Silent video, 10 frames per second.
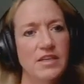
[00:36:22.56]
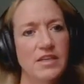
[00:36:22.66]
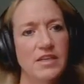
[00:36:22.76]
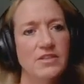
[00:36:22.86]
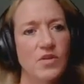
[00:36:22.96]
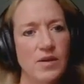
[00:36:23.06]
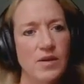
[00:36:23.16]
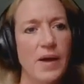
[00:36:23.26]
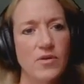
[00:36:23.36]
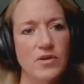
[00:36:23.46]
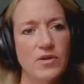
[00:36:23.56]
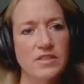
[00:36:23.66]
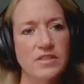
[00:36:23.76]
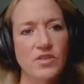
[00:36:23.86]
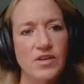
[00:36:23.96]
So kind of
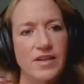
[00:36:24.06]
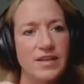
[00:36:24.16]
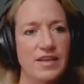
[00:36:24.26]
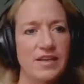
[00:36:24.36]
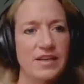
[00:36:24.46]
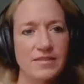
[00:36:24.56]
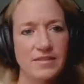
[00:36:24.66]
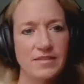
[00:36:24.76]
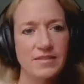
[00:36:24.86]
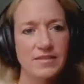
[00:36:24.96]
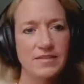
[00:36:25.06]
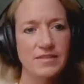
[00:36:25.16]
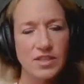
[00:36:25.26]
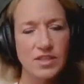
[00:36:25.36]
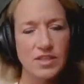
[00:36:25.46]
powerless to do anything and
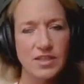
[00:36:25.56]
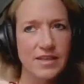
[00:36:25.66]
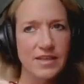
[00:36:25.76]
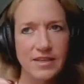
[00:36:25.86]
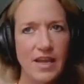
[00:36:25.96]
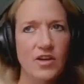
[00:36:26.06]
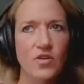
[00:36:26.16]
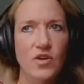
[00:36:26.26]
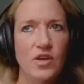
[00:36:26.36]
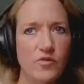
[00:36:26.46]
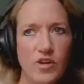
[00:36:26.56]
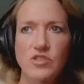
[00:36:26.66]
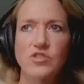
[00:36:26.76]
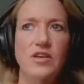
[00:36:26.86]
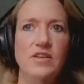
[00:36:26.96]
emotionally like angry or
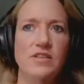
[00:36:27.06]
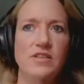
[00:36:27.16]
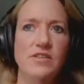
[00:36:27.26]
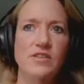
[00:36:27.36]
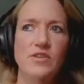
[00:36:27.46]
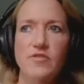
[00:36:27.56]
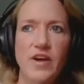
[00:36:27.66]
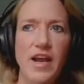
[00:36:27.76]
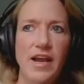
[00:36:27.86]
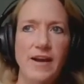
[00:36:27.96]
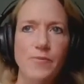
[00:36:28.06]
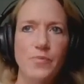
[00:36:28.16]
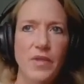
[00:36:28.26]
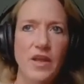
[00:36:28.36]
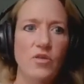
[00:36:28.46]
frustrated or afraid.
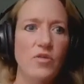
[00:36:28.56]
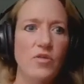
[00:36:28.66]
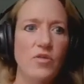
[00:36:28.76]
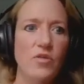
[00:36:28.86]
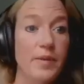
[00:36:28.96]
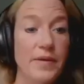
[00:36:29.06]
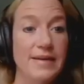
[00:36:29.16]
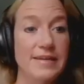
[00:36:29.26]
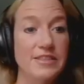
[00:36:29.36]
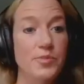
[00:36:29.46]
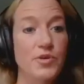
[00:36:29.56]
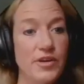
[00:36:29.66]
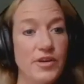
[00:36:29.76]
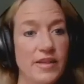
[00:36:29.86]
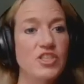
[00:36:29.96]
And you think about being an entrepreneur
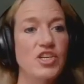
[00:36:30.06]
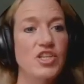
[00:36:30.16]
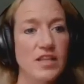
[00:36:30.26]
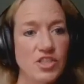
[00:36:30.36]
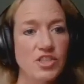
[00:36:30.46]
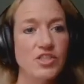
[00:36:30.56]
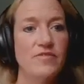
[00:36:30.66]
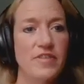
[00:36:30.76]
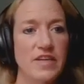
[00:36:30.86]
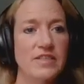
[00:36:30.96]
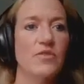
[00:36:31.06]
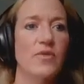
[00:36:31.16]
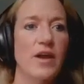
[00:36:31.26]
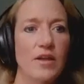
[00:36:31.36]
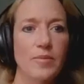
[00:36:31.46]
and all the challenges you face on a
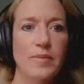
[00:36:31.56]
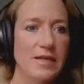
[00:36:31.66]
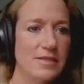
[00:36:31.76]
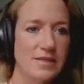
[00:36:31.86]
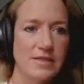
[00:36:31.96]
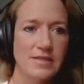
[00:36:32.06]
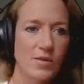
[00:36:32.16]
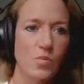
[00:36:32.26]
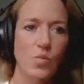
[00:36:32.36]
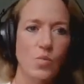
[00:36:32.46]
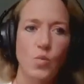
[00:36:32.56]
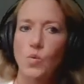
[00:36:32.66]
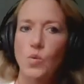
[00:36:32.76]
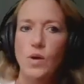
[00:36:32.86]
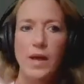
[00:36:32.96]
regular basis, like
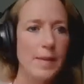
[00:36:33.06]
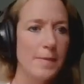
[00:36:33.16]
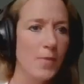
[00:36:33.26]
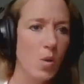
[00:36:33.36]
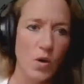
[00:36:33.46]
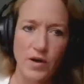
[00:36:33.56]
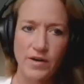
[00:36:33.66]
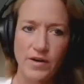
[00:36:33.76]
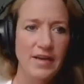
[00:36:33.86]
way more.